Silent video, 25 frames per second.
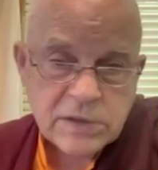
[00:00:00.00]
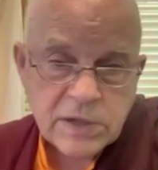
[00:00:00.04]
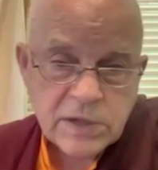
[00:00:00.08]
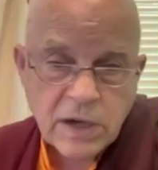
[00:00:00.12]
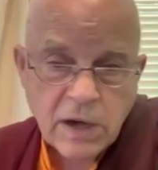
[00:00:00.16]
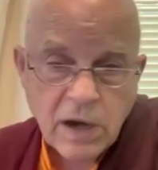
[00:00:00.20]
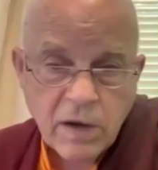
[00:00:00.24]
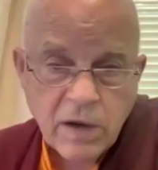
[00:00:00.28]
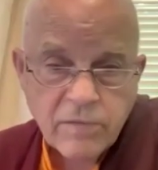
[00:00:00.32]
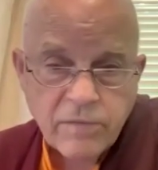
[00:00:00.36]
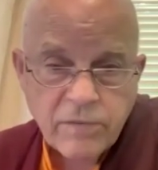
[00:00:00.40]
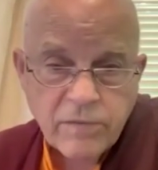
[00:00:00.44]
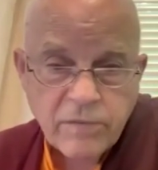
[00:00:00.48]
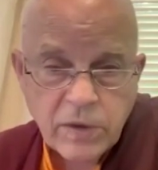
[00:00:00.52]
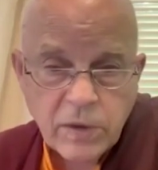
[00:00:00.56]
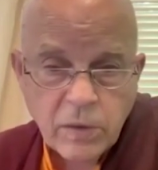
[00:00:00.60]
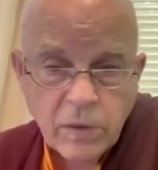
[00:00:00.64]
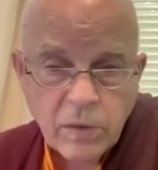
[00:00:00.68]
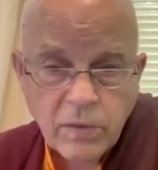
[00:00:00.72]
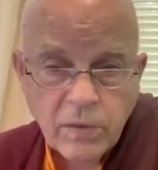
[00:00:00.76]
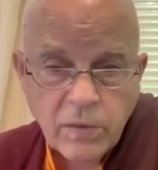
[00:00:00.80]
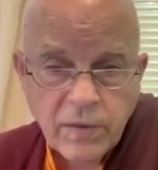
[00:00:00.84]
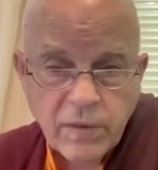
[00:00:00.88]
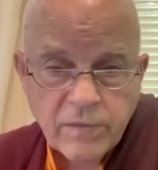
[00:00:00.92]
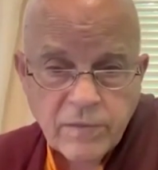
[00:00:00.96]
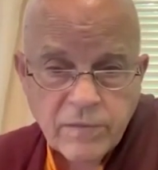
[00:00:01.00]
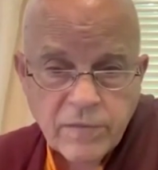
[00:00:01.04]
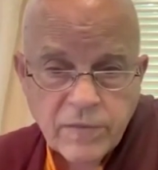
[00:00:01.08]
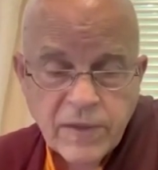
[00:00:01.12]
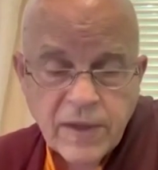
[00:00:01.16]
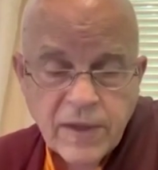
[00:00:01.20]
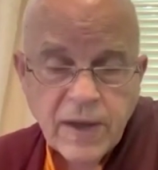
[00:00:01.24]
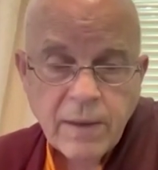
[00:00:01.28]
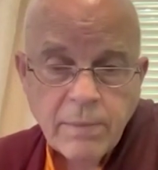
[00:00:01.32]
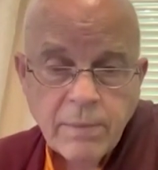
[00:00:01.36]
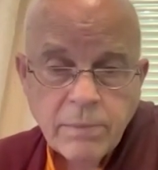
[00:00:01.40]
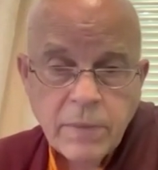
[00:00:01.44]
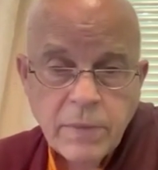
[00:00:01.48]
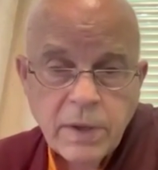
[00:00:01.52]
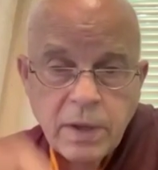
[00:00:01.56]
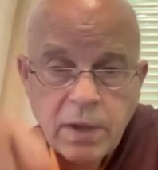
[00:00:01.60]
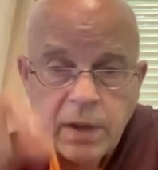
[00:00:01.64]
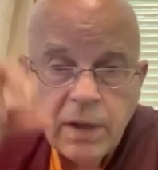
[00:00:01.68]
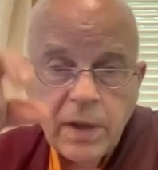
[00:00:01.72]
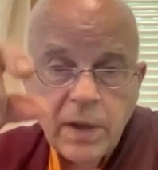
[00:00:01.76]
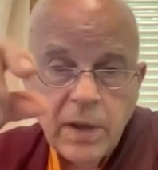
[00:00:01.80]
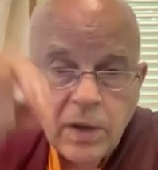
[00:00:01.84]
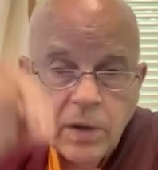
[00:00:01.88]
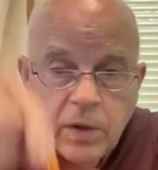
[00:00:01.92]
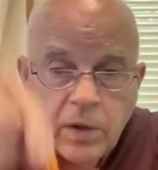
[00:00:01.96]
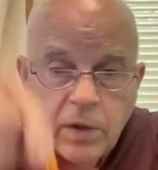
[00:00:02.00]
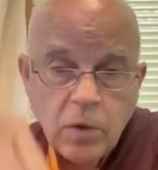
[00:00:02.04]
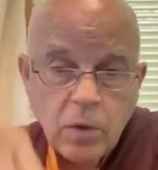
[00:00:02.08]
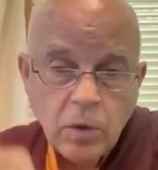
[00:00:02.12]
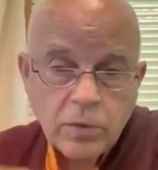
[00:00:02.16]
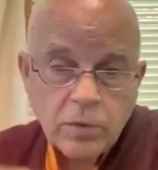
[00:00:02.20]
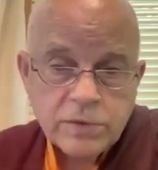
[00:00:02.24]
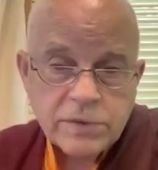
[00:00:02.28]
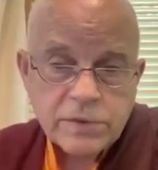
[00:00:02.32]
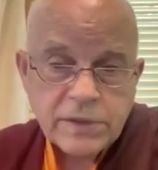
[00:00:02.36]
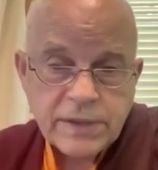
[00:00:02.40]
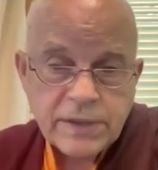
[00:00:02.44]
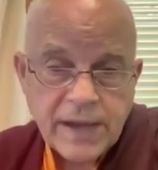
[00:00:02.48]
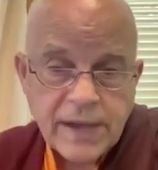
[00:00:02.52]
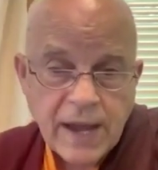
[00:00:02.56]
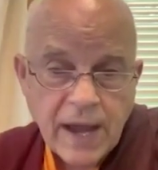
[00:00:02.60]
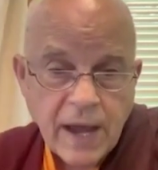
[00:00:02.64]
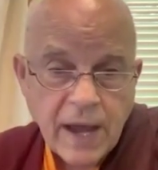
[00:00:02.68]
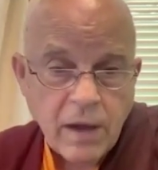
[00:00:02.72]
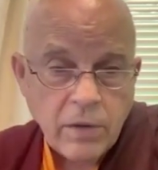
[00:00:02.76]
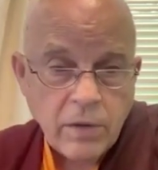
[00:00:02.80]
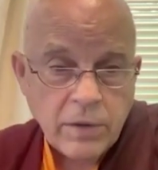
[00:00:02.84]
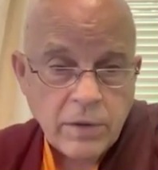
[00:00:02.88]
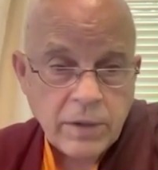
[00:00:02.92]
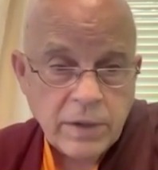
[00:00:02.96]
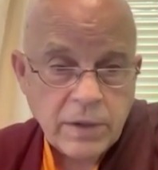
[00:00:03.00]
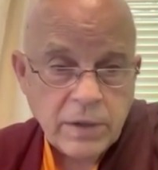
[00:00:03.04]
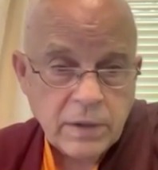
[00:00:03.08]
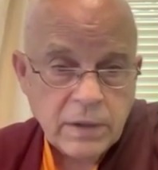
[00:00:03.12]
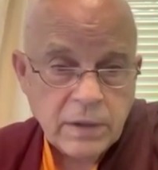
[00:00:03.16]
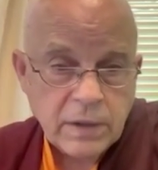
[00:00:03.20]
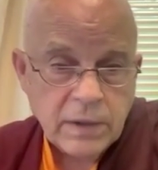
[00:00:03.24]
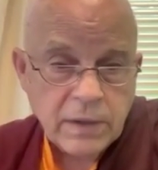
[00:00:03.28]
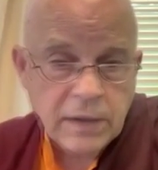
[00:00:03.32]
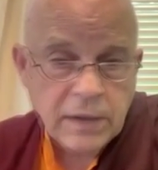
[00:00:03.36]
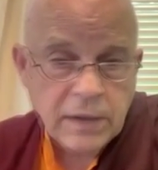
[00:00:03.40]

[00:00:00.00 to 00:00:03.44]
then our view of them goes down